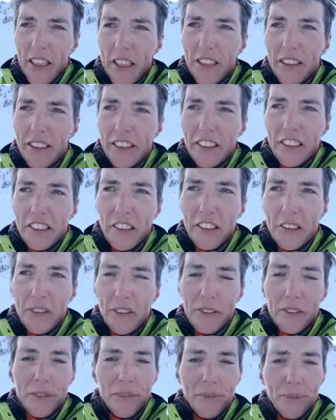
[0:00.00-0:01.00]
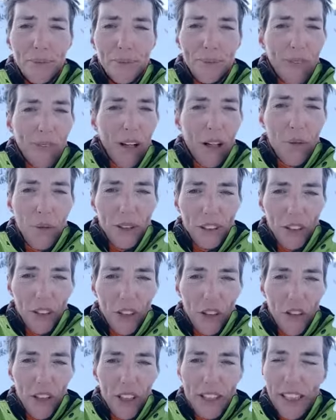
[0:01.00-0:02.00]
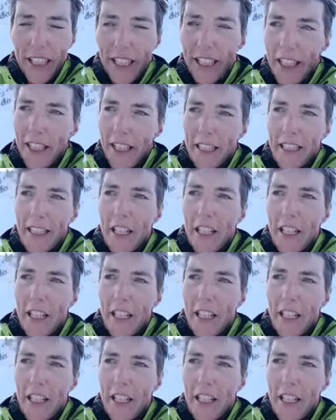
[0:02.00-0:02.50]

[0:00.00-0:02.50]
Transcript: until I went on a holiday,